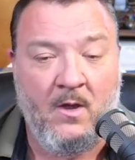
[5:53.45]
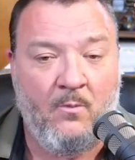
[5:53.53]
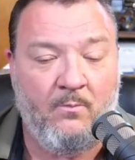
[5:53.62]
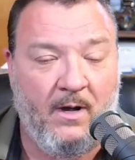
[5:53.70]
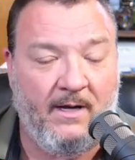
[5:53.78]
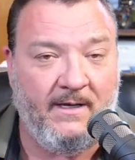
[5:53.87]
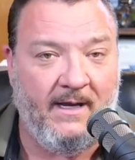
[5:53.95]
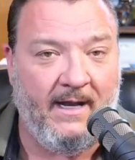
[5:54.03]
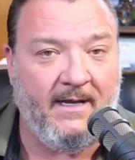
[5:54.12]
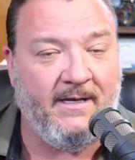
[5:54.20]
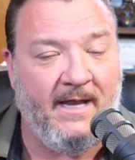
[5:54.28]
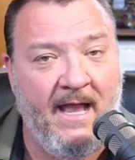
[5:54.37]
But in
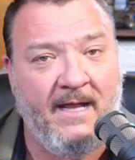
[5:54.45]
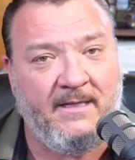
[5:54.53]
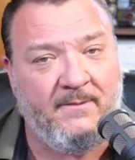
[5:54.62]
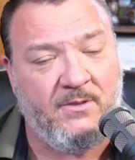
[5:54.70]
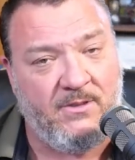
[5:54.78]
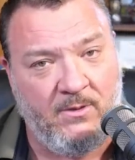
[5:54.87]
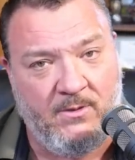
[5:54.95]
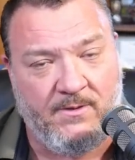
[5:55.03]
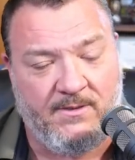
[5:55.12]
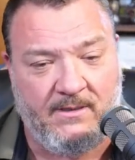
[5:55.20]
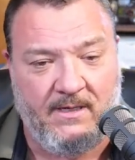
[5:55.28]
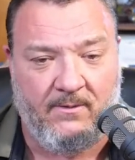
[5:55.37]
an active shooter
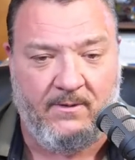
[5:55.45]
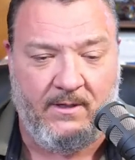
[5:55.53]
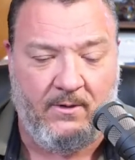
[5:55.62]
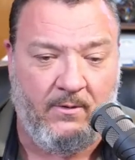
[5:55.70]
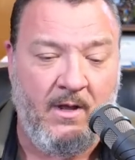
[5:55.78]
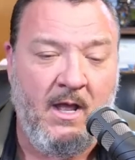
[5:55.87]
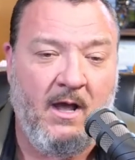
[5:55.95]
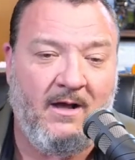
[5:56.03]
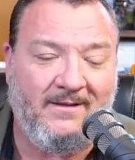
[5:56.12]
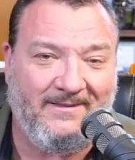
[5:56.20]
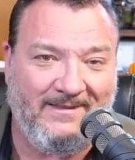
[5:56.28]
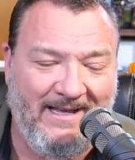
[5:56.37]
scenario,
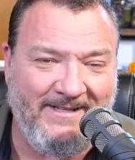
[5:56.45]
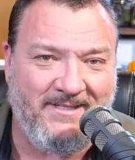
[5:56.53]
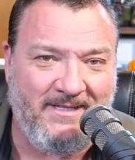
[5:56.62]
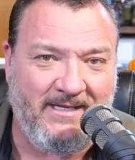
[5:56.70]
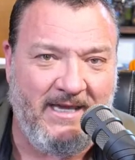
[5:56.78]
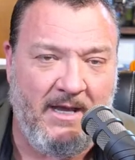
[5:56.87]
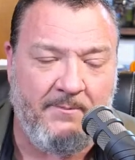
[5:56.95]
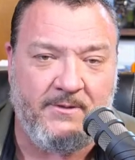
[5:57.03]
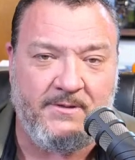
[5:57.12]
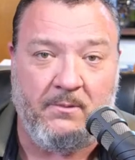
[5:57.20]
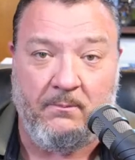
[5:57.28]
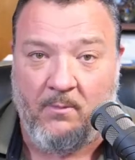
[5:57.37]
unless the cameras
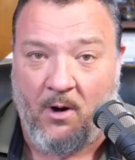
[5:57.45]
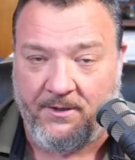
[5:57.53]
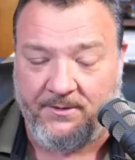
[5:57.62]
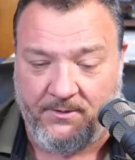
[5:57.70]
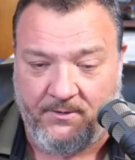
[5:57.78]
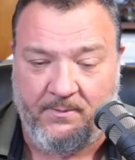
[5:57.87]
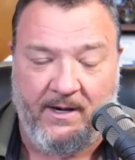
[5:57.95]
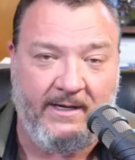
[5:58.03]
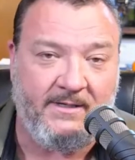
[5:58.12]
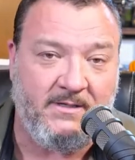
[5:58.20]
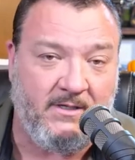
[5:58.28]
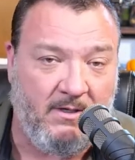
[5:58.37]
are monitored by a
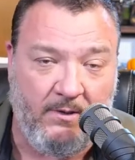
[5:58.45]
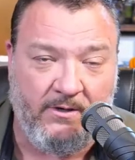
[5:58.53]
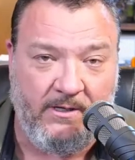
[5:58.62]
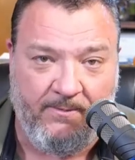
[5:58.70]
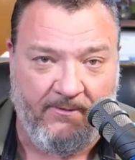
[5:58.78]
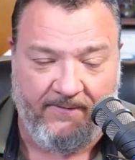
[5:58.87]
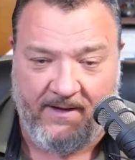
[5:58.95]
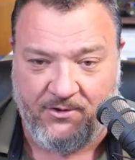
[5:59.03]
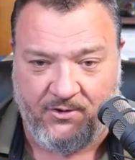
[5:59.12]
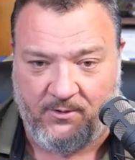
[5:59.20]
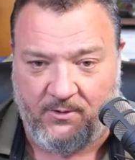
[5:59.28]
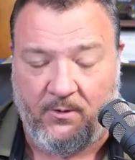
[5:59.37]
security
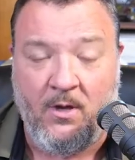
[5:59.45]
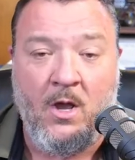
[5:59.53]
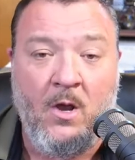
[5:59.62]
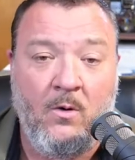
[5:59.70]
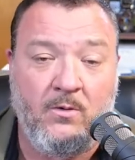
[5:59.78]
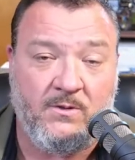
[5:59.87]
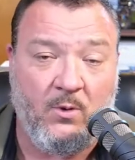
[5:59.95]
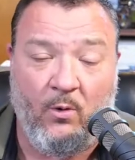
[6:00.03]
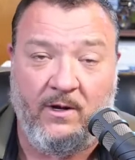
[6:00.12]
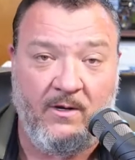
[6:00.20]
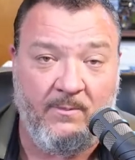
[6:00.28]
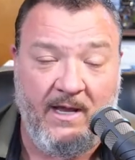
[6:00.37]
professional who's
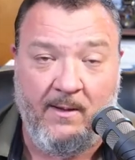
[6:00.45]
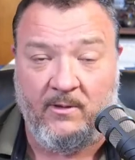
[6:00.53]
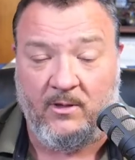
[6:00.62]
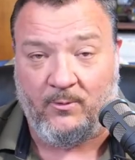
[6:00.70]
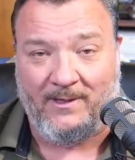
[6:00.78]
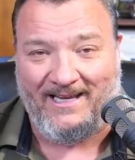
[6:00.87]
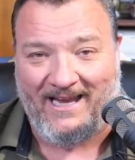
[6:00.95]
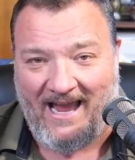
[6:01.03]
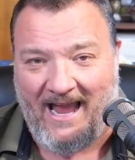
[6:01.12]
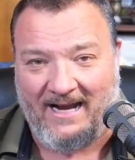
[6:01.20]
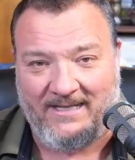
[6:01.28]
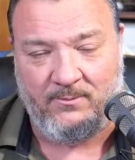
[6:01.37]
going to be able to
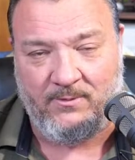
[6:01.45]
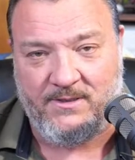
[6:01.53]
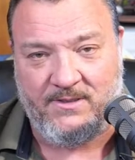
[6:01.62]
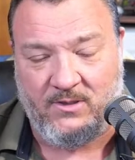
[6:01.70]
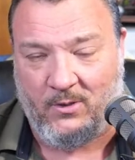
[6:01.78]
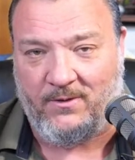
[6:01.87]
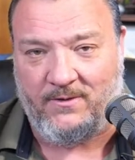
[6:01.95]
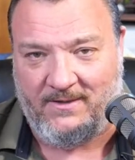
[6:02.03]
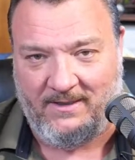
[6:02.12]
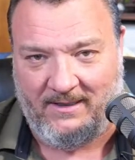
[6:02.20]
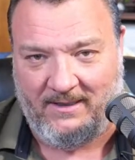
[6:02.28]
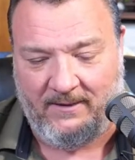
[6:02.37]
react
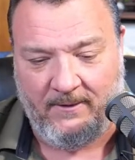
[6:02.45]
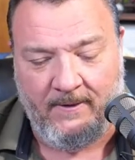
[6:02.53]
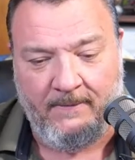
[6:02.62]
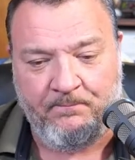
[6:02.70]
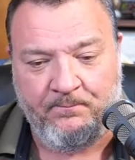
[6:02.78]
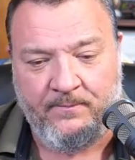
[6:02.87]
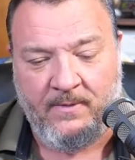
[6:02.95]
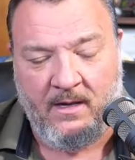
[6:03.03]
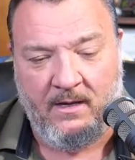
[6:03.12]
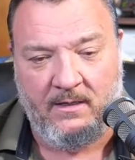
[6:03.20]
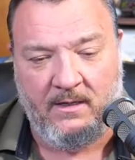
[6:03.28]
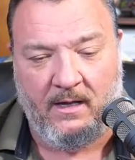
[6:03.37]
certainty
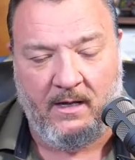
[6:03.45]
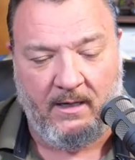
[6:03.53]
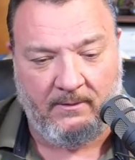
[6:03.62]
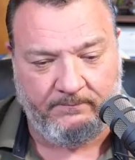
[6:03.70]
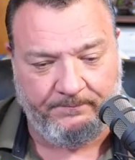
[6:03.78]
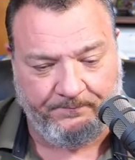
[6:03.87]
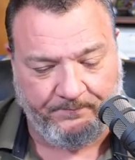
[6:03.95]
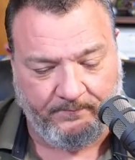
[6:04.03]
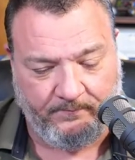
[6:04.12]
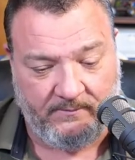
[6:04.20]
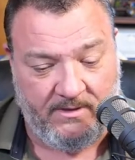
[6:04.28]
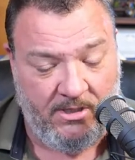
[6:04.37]

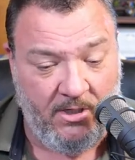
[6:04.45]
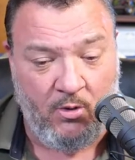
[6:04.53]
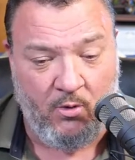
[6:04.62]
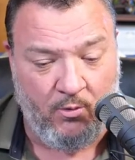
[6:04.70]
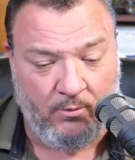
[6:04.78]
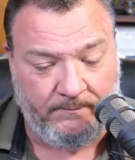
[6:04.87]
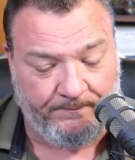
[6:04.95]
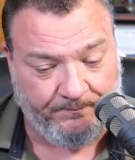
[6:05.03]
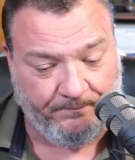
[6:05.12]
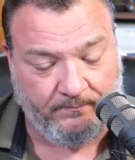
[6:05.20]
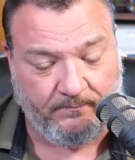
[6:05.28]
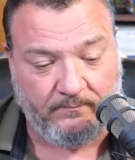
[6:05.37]
to
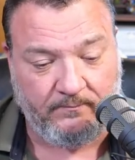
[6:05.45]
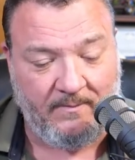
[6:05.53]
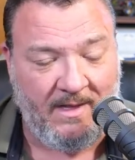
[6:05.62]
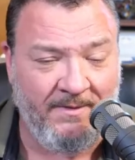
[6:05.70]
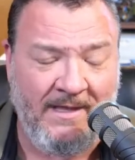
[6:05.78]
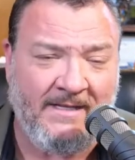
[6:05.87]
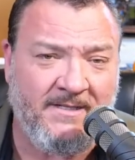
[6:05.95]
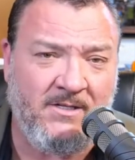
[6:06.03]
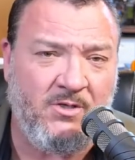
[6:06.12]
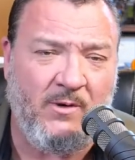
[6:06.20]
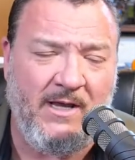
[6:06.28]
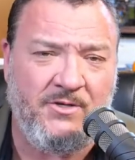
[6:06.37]
that
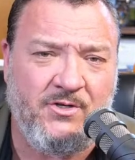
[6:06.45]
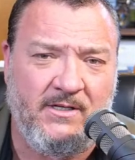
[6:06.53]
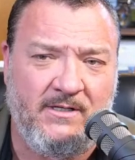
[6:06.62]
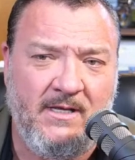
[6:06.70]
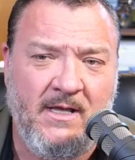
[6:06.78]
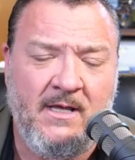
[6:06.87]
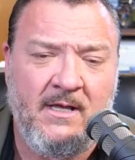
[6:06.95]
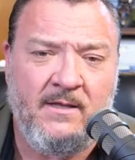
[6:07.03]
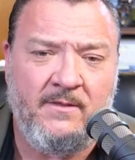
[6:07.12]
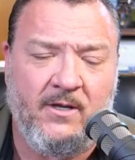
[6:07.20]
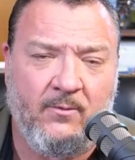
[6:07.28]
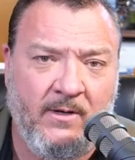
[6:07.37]
situation,
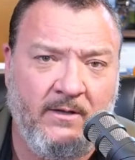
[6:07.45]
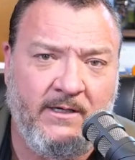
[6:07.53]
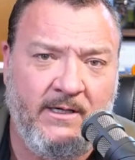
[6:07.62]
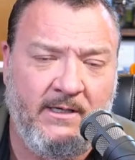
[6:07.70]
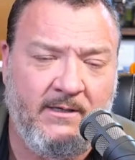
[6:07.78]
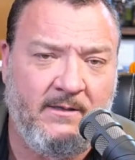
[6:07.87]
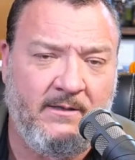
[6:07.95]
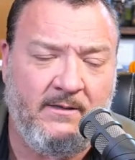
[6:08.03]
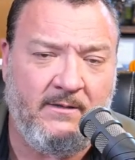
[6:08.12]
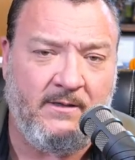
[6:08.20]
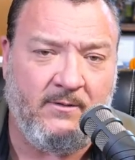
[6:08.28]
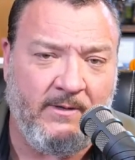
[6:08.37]
they're really
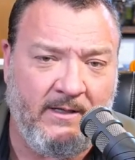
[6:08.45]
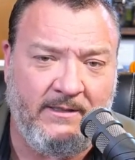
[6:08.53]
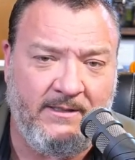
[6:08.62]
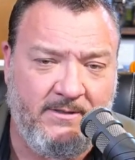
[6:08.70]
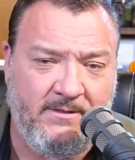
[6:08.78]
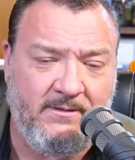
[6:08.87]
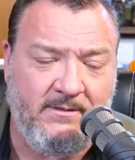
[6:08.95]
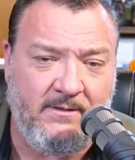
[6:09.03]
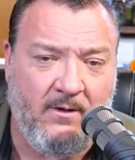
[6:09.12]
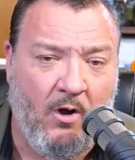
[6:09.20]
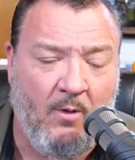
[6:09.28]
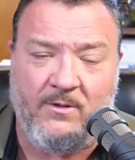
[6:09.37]

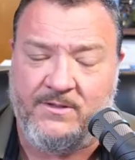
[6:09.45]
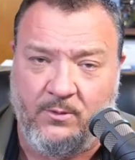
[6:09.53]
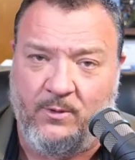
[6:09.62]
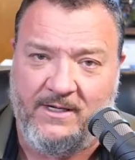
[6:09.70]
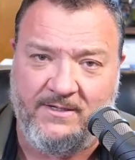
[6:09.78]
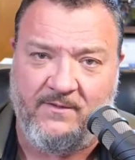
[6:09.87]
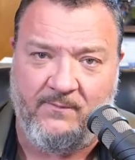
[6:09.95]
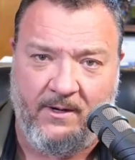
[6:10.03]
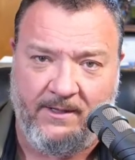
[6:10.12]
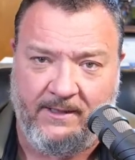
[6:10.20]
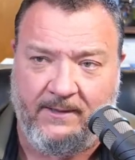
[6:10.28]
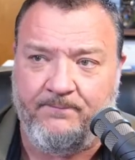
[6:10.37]
almost a waste of
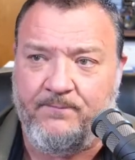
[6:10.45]
money.